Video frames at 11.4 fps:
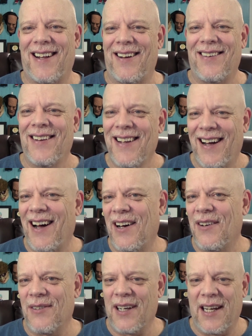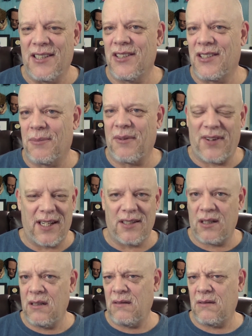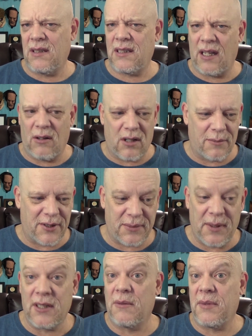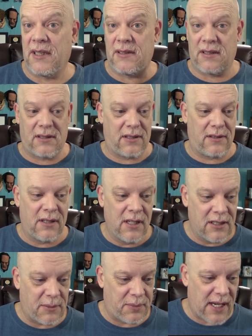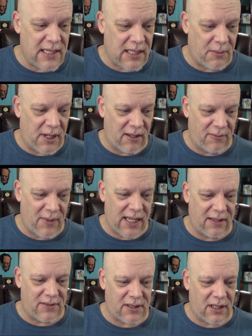out a relationship of any sort. Oh, what's that horrible smell? You'd be Surprised how many of mine have